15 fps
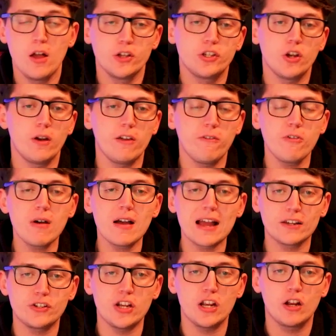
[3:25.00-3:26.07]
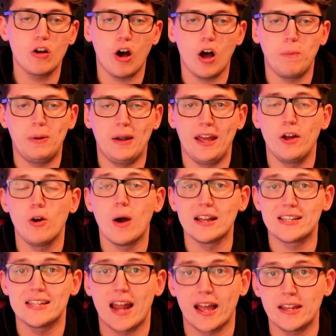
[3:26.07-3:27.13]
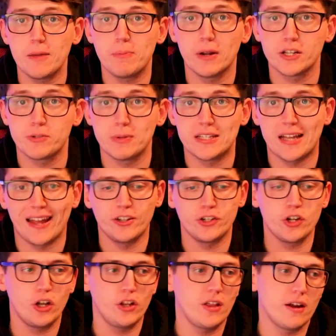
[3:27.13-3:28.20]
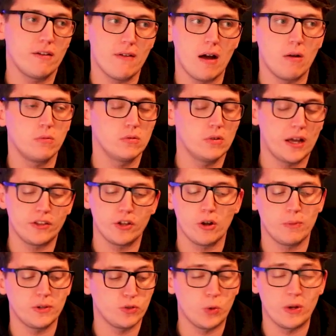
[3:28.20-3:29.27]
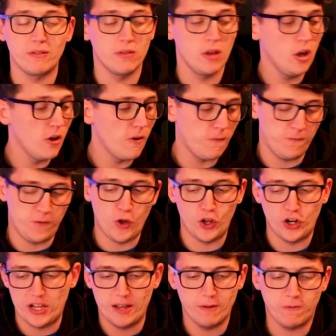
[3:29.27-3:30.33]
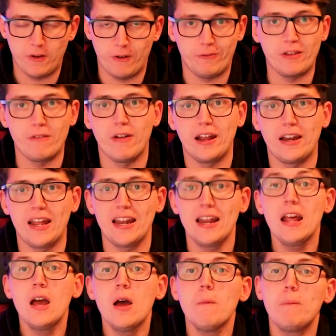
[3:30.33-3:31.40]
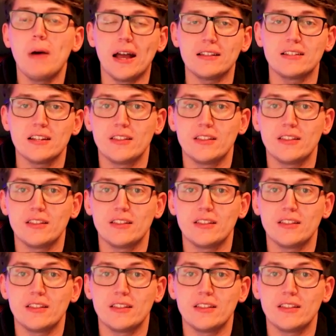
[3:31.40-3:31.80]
So if you actually got a player who has 90 plus potential, they're around, I don't know, between 30 and 50 rated, but